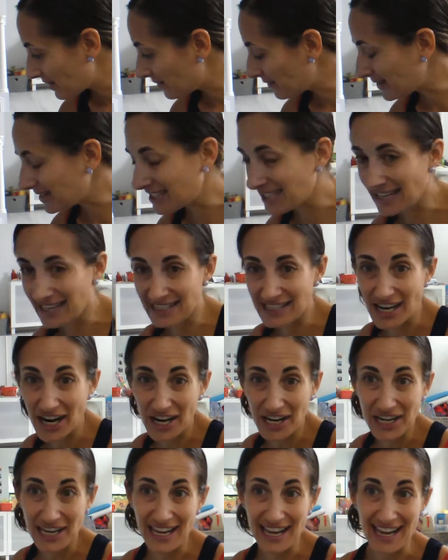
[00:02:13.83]
which is
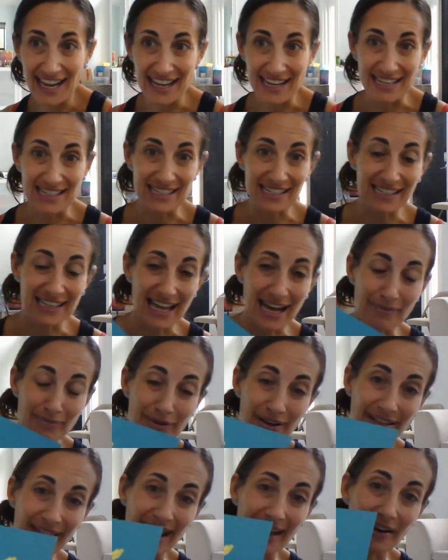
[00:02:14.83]
our
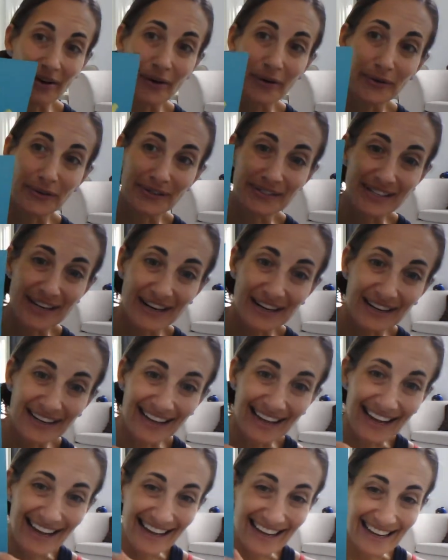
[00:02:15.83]
candelabra that holds our
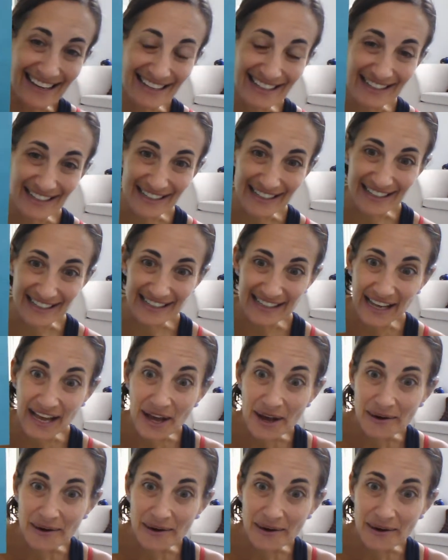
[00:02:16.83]
candles.